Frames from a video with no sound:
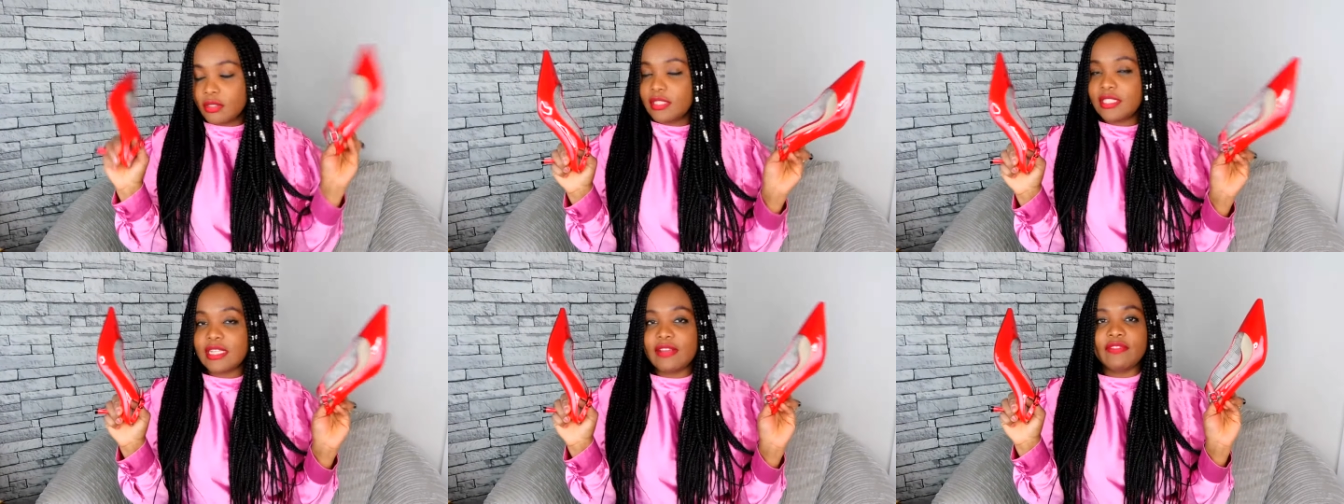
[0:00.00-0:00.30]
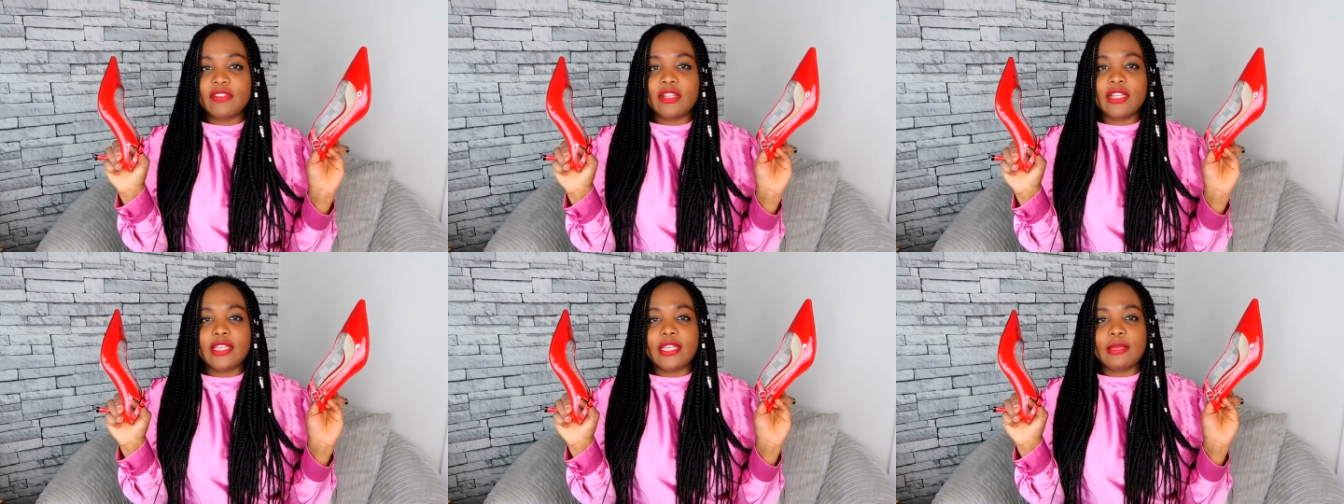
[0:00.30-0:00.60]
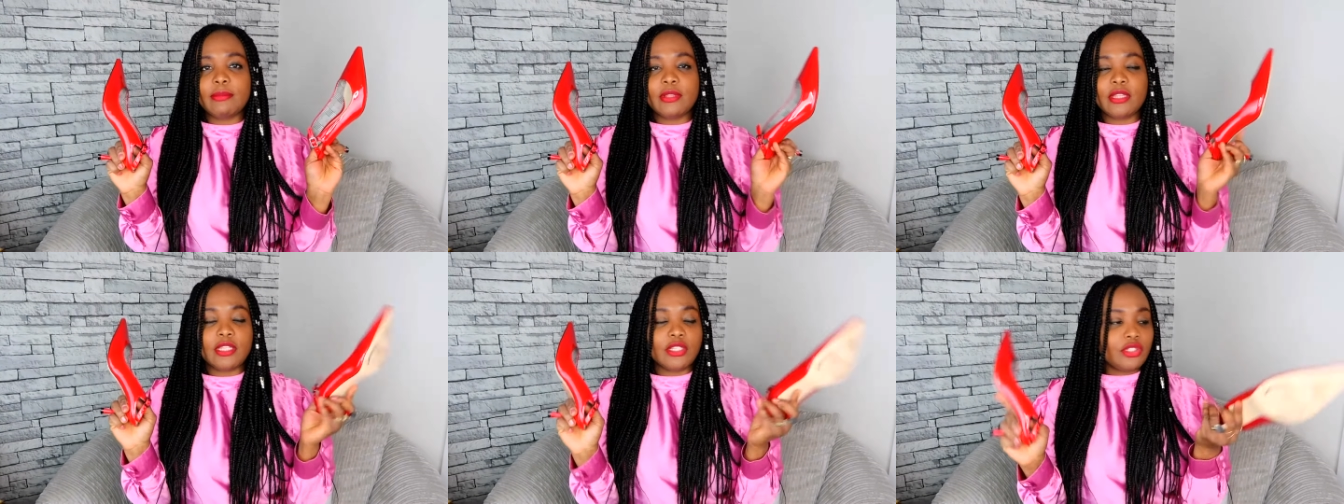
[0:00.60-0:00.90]
Definitely
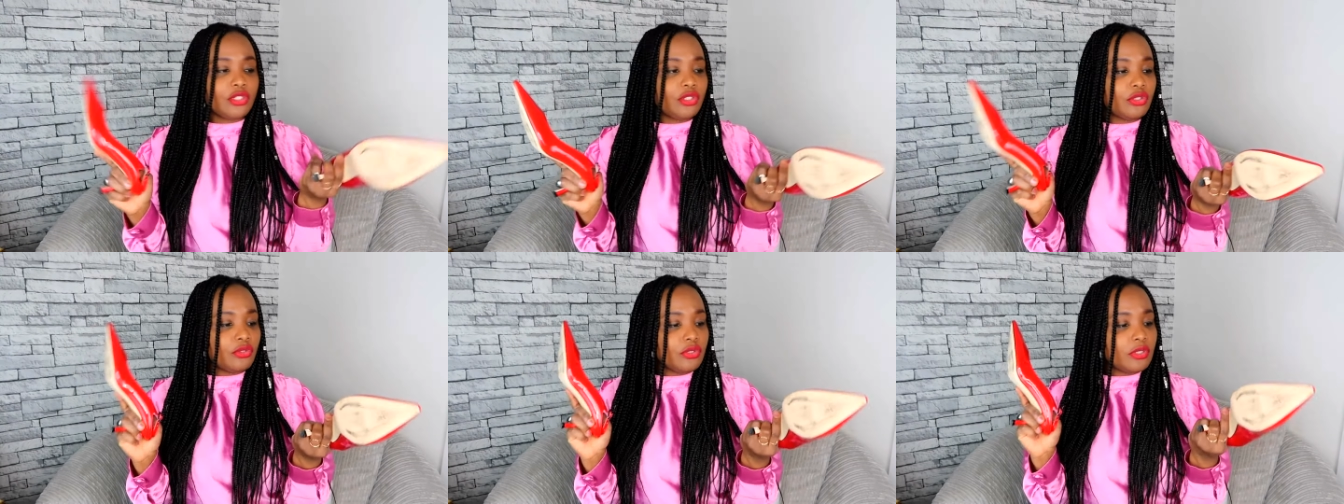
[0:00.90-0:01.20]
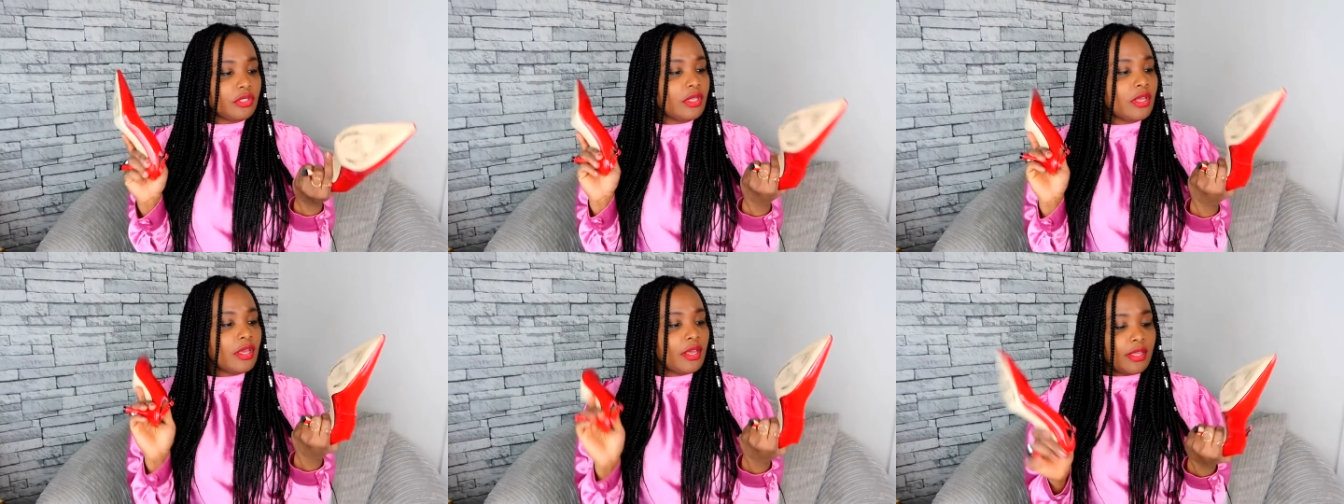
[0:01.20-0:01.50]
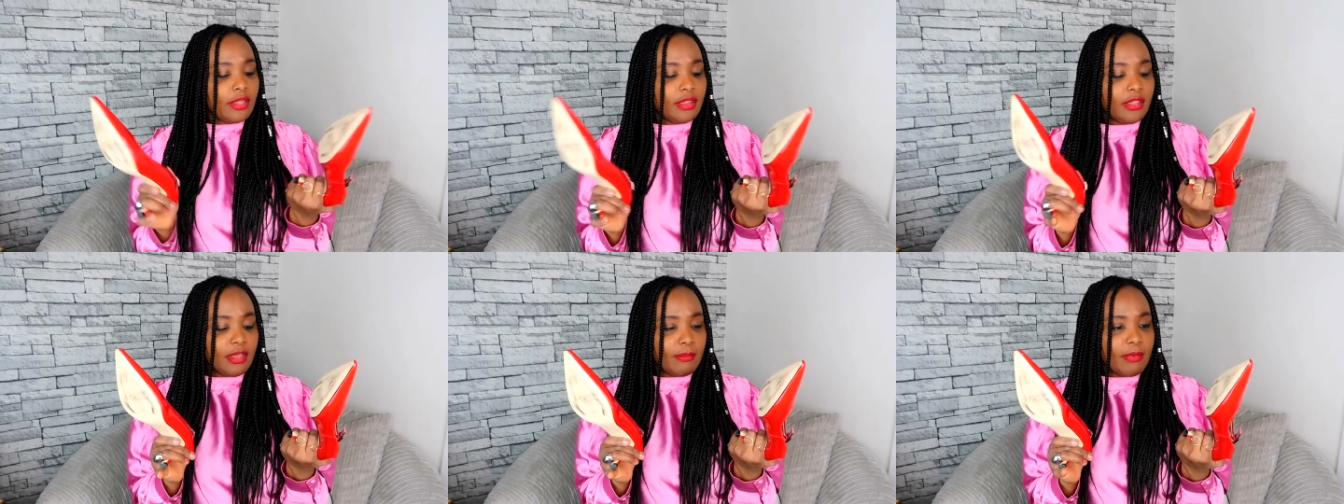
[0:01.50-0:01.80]
keeping these shoes
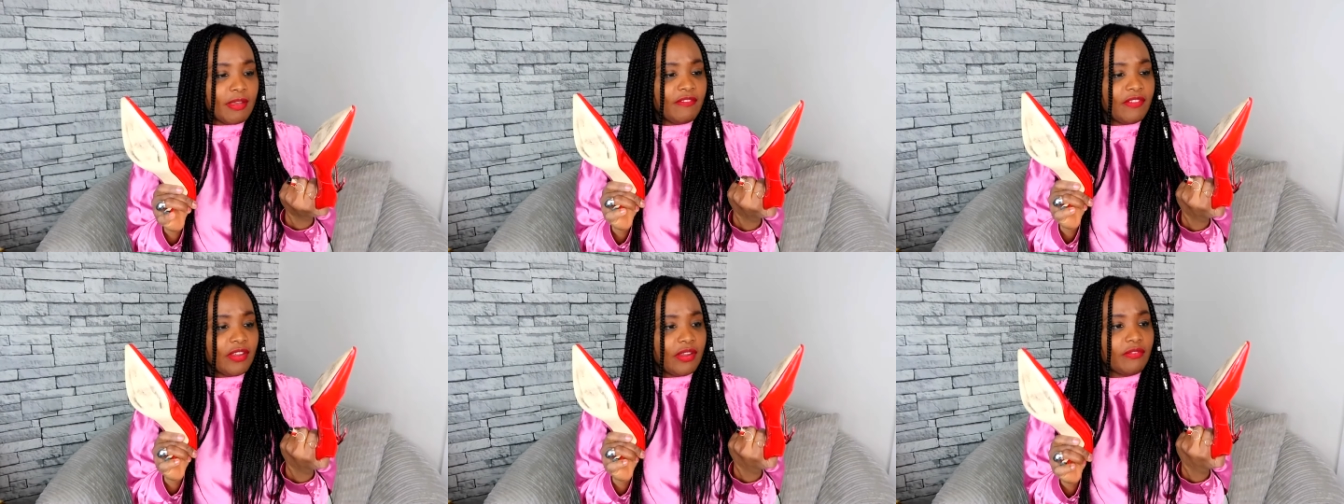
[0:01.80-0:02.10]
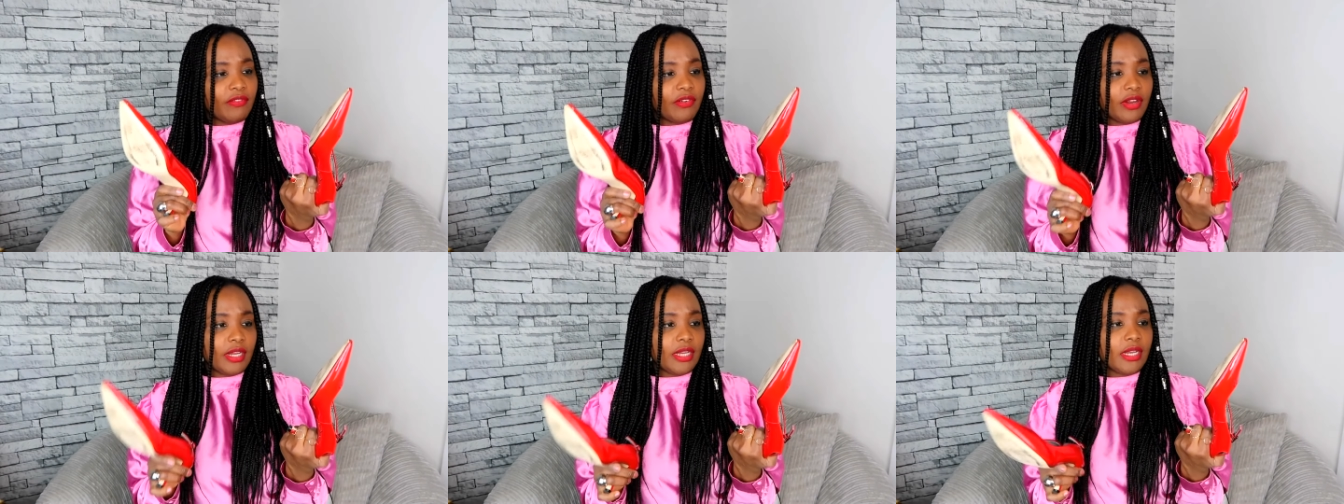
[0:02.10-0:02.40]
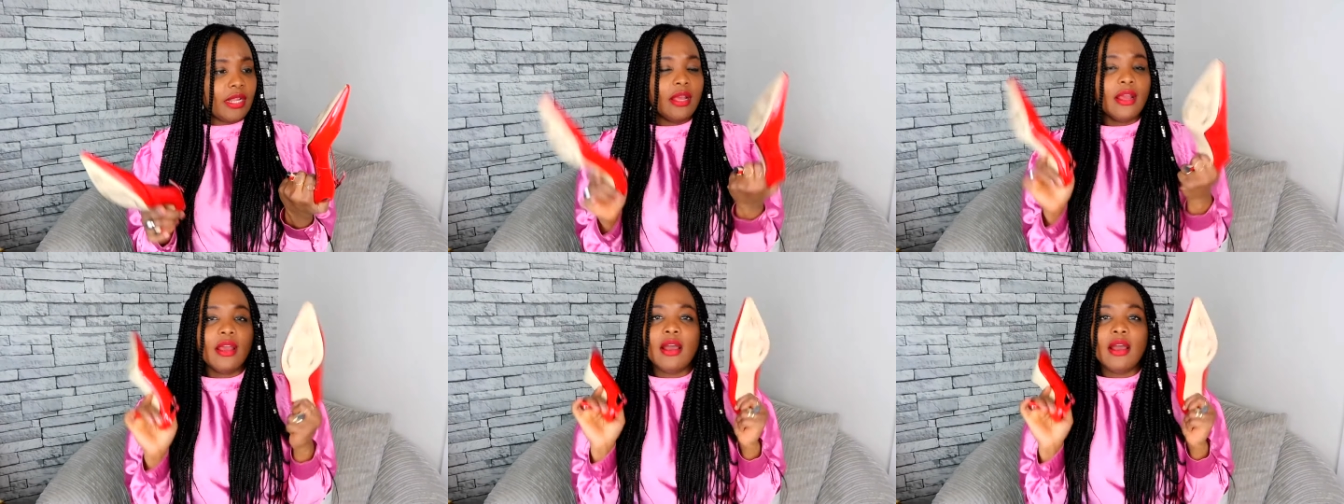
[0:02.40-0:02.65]
they're my favorite.